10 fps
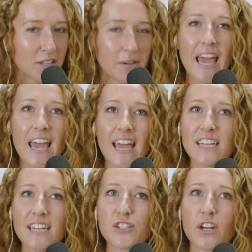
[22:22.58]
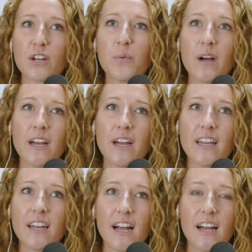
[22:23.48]
really quick? And Deshauna,
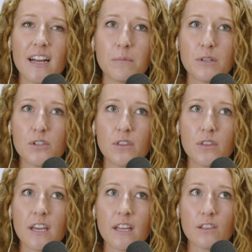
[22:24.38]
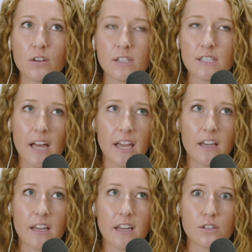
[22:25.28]
what do you think it looks
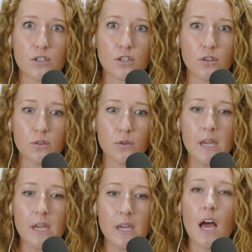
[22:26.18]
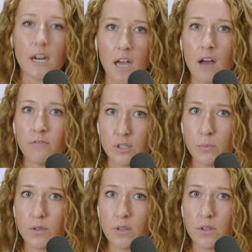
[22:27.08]
like to be
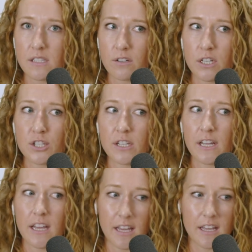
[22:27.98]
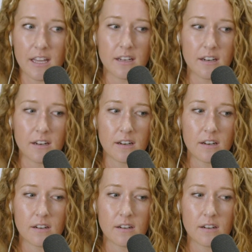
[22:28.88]
uncomfortable as a Christian in